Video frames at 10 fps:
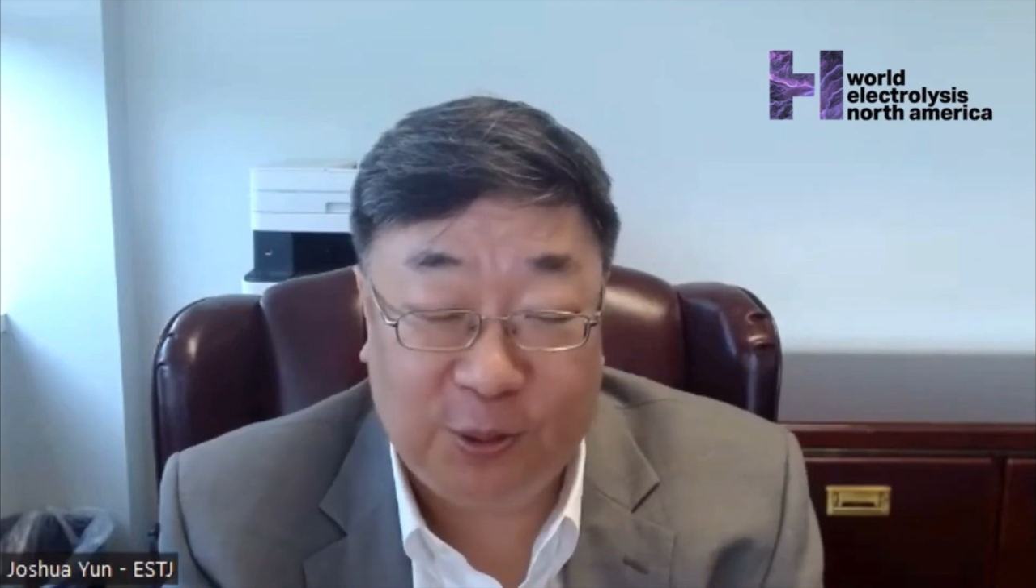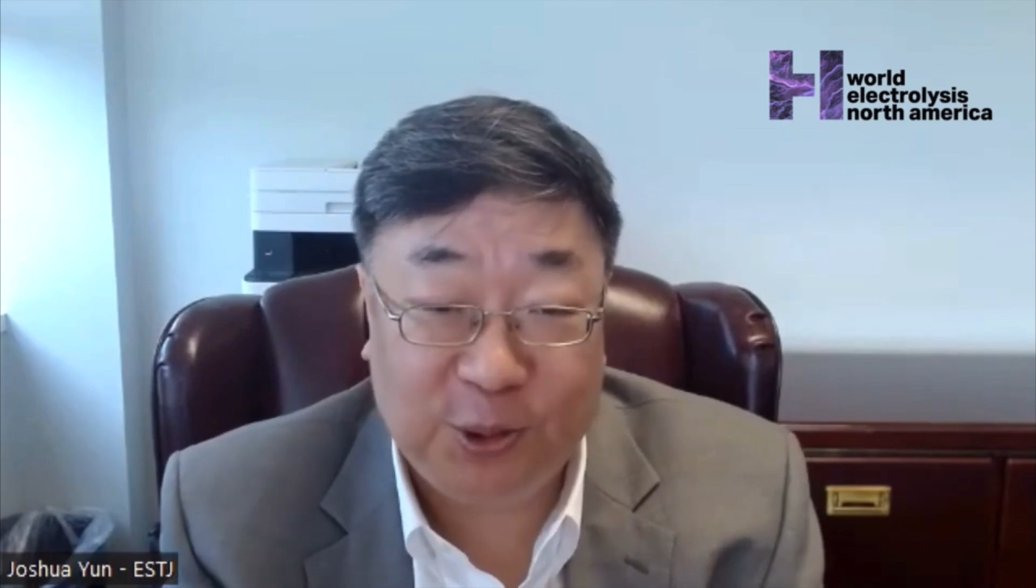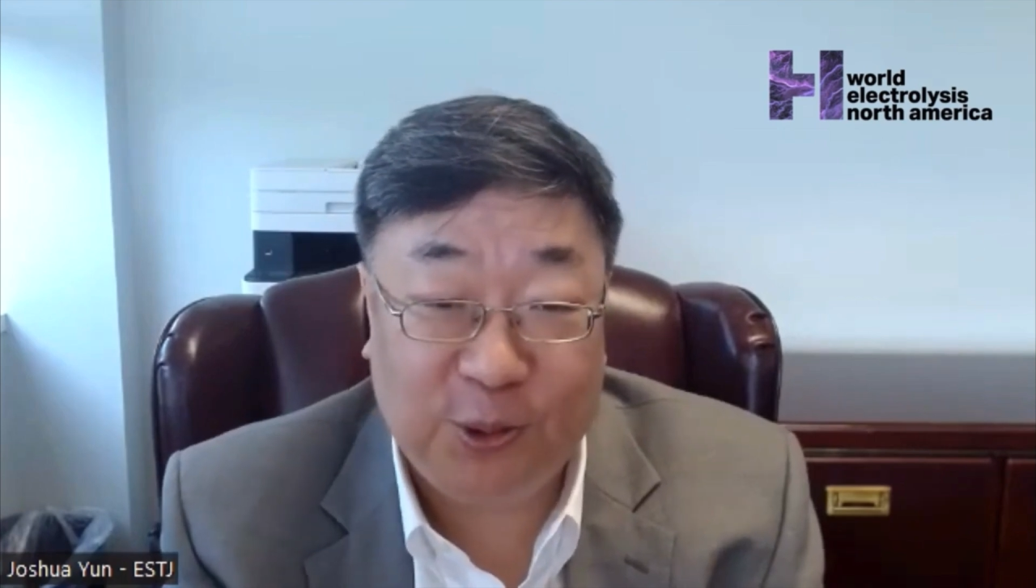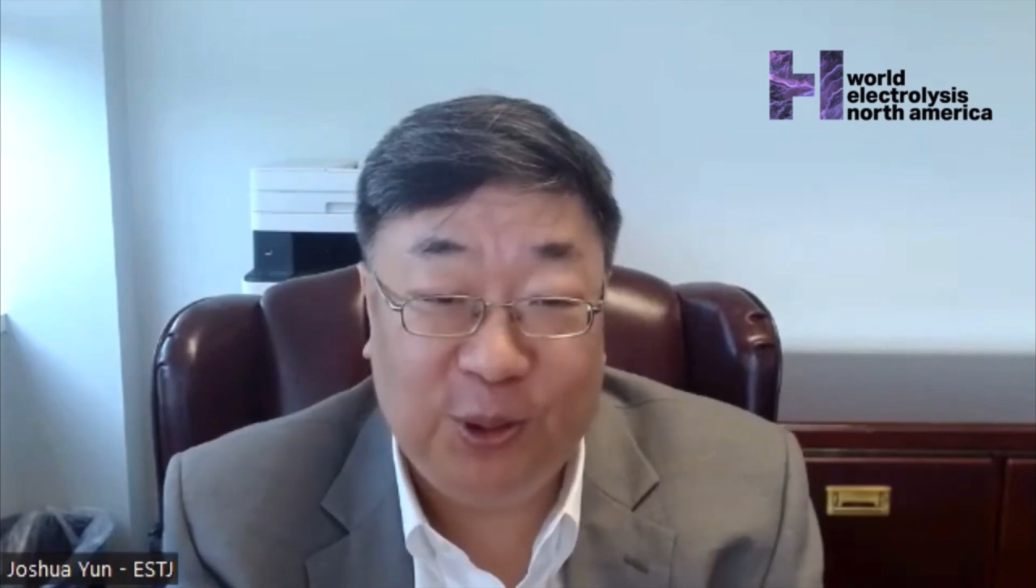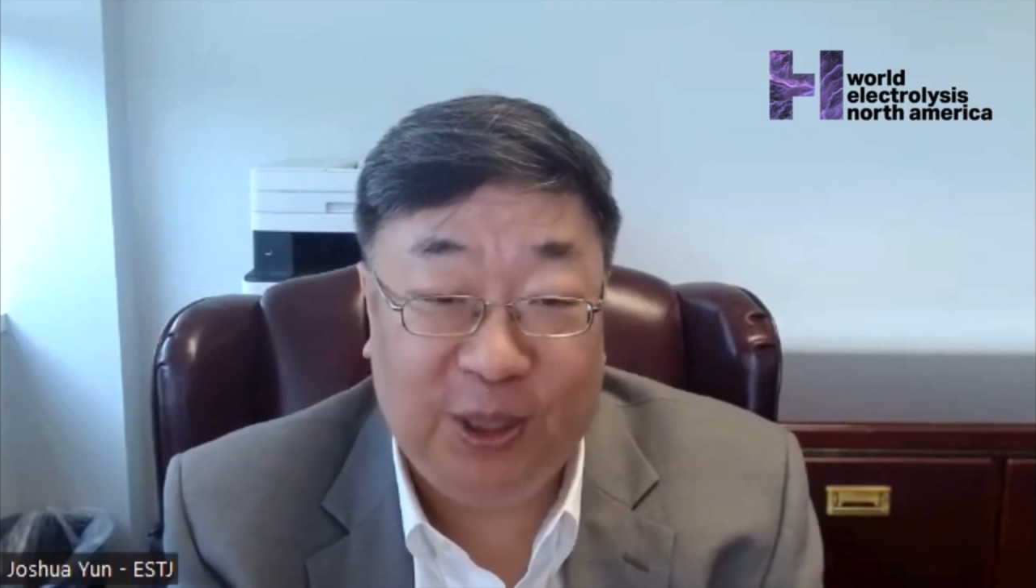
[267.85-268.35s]

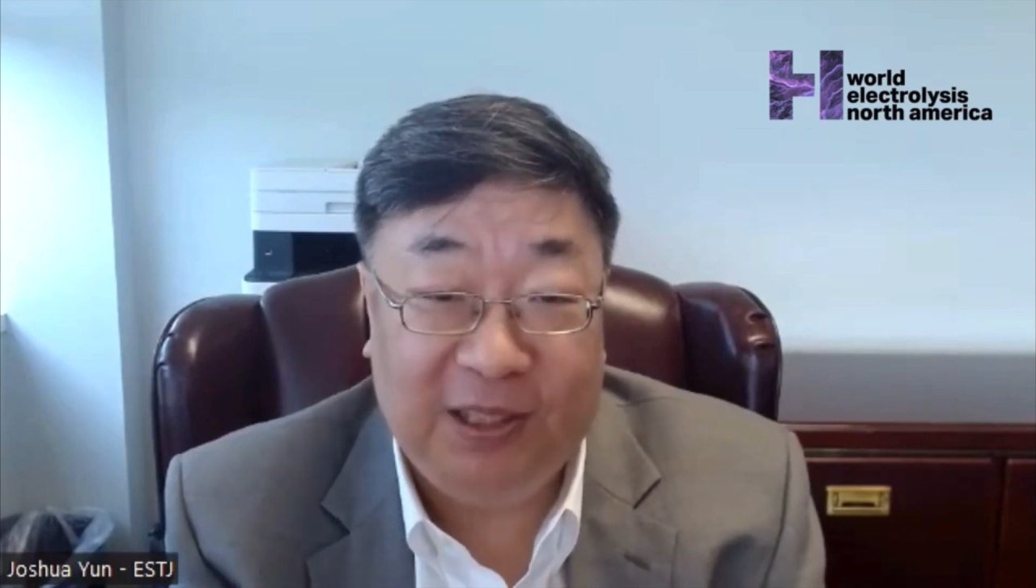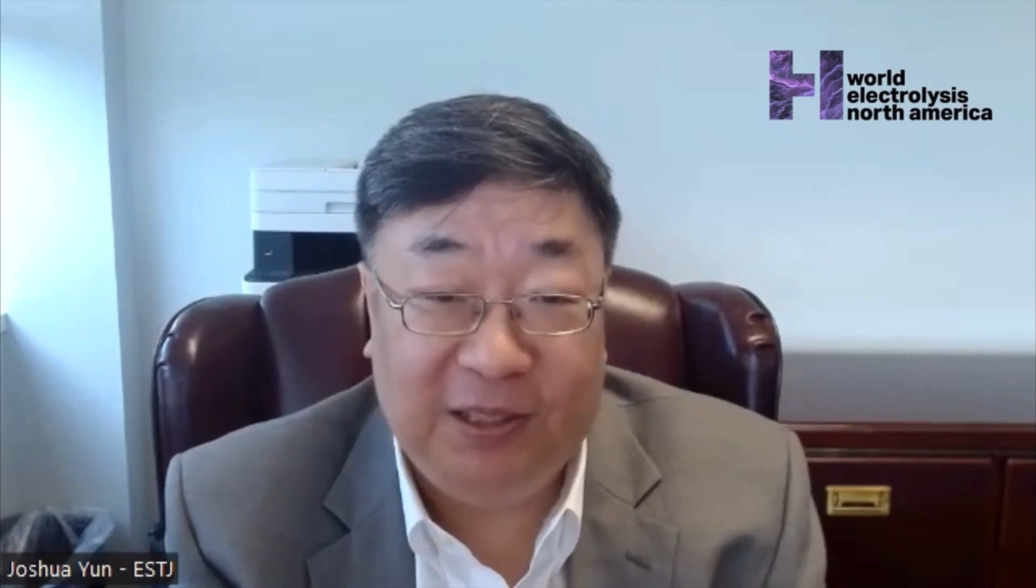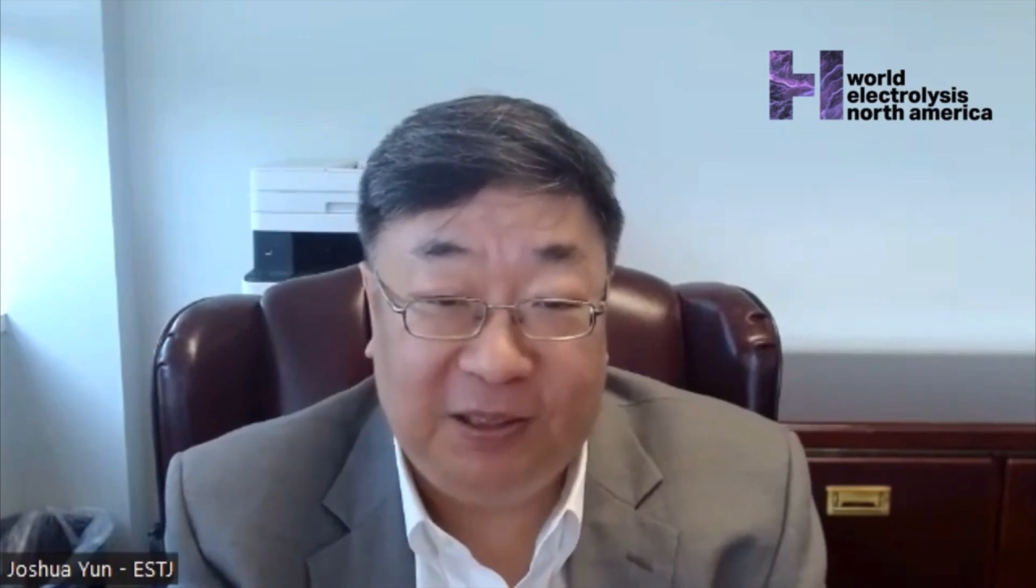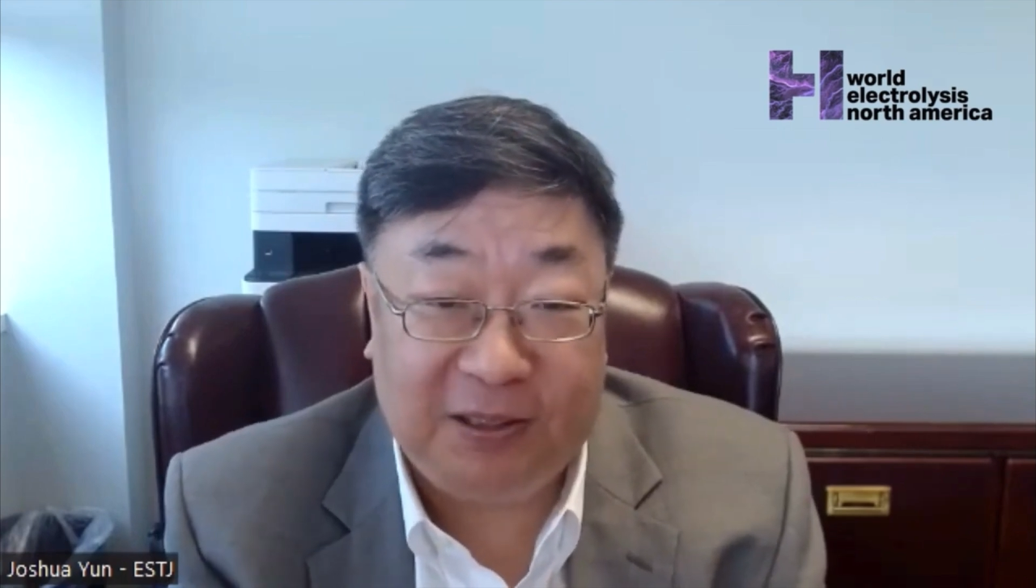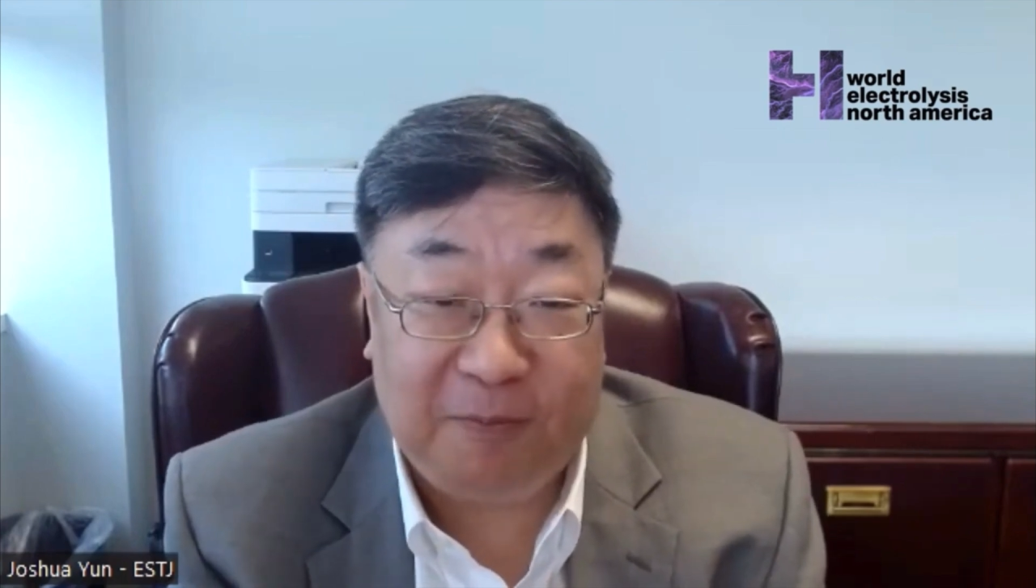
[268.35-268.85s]
So
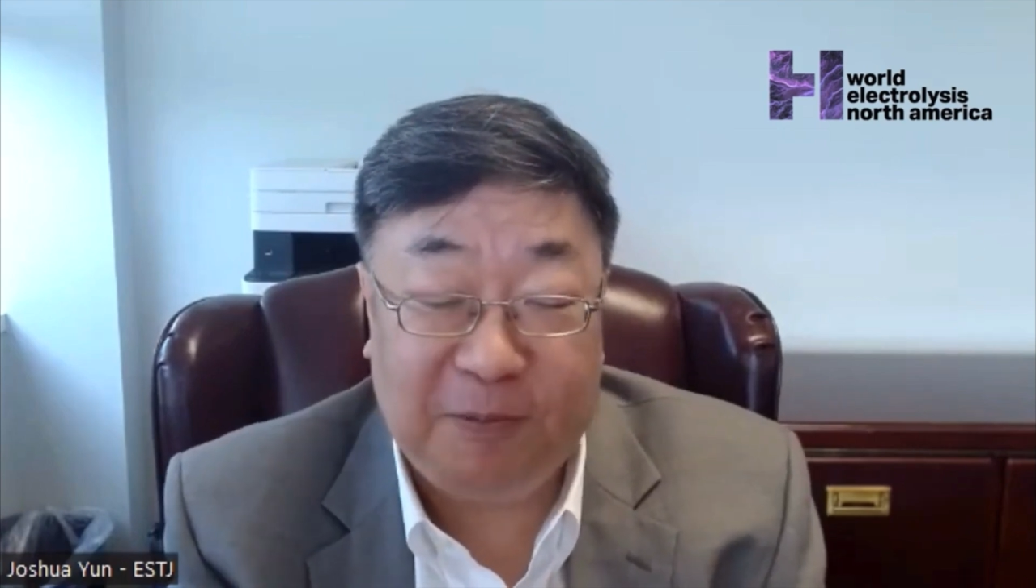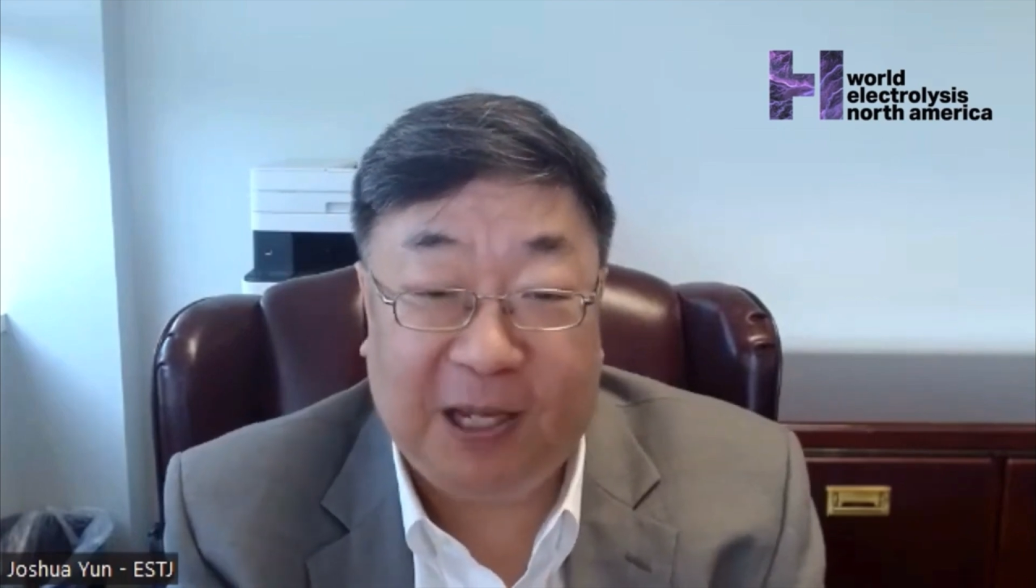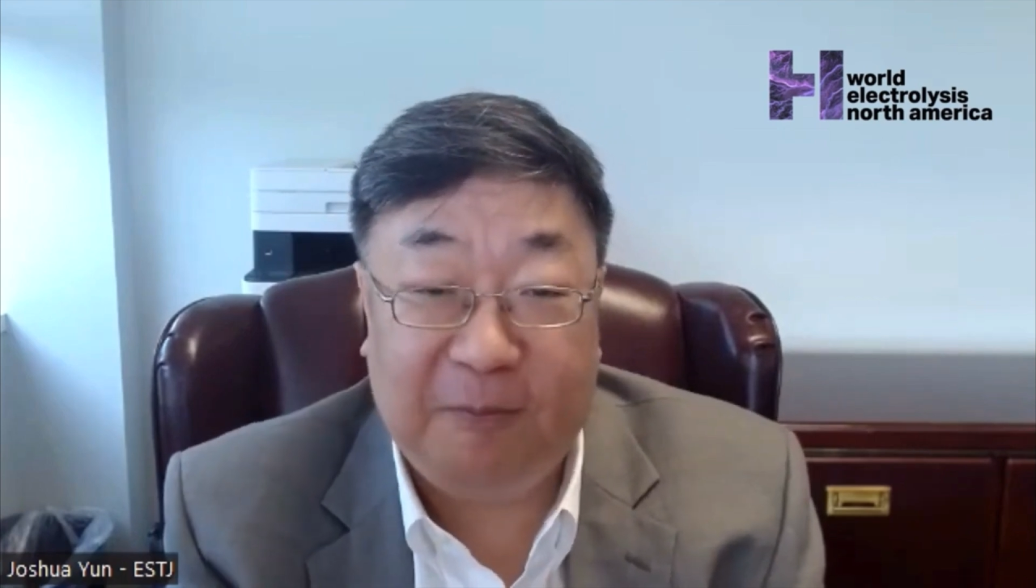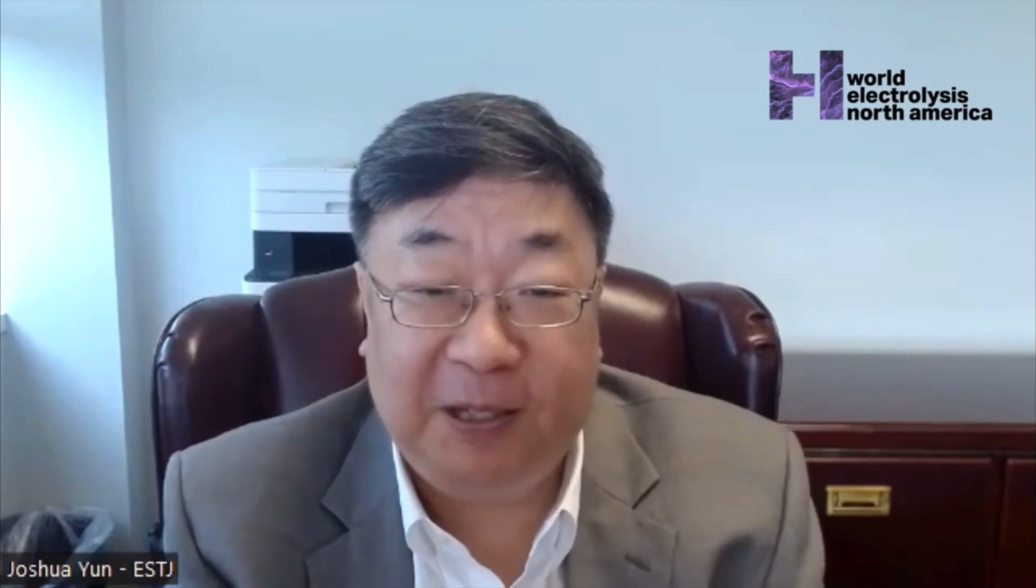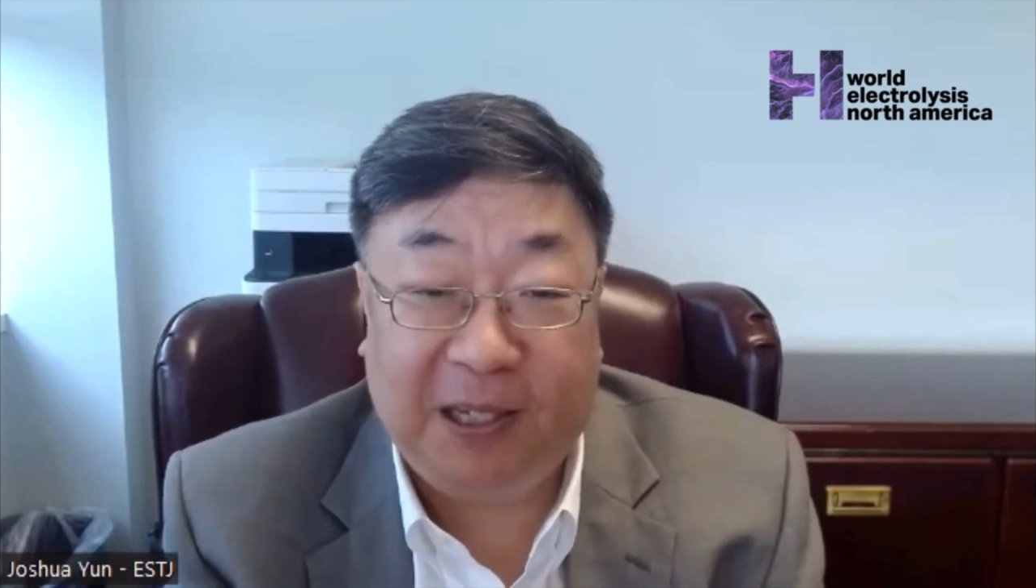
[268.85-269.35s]
sometimes we